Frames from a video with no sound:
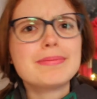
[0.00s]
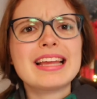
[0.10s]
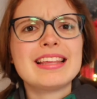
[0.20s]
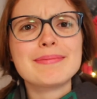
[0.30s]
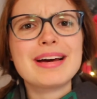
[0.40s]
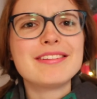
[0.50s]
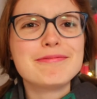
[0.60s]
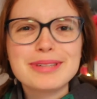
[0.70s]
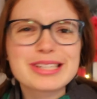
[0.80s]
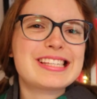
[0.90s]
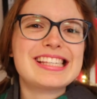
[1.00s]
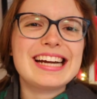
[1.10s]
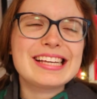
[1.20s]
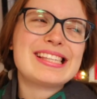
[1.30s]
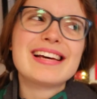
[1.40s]
by the amount of books that
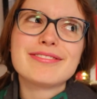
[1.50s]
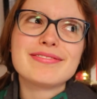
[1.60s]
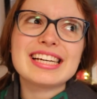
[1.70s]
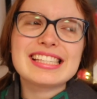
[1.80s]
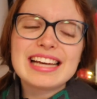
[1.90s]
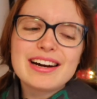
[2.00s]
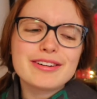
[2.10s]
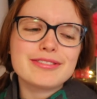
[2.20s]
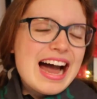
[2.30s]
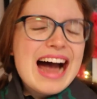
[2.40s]
I set for myself,